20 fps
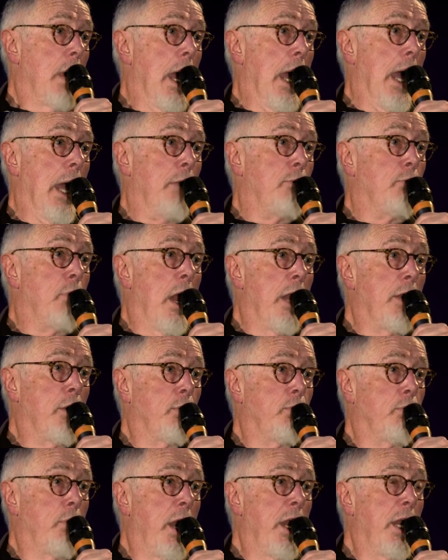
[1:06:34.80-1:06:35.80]
And
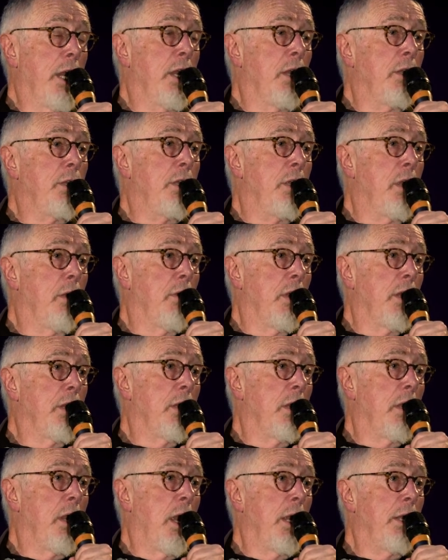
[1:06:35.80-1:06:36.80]
Ronald Reagan, during
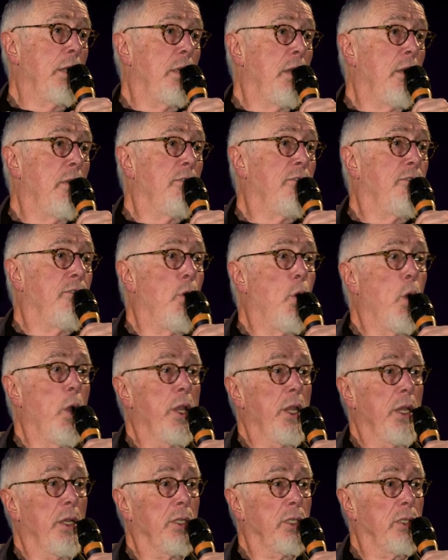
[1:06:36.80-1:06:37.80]
the
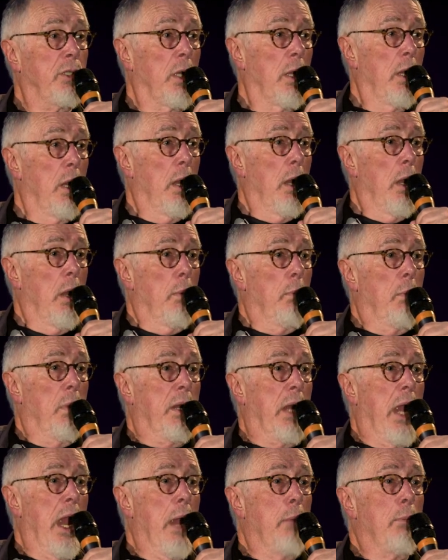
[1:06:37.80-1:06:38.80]
1940s,
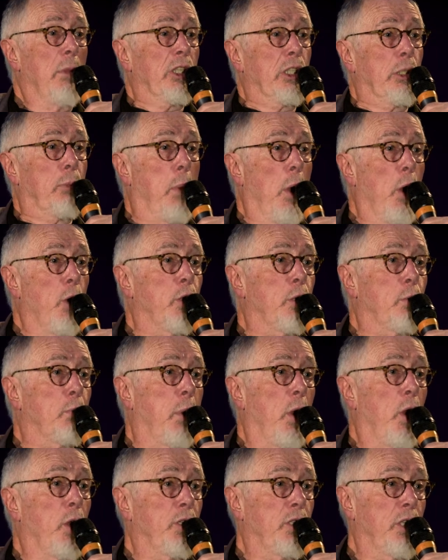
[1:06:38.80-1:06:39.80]
became a
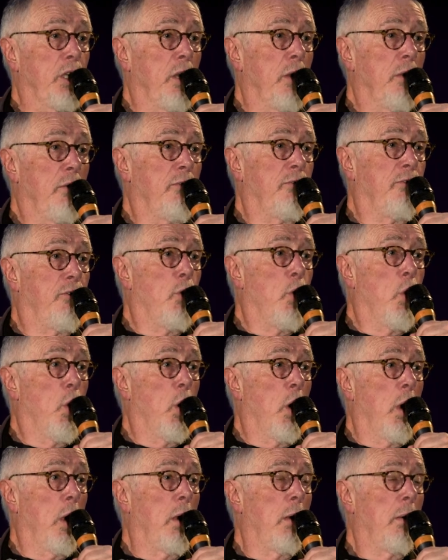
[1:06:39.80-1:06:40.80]
spokesperson
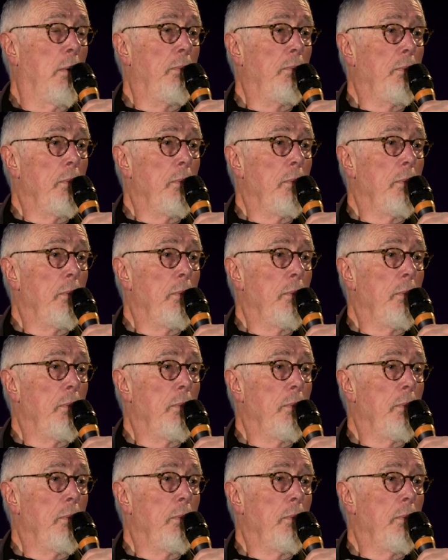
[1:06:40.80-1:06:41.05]
for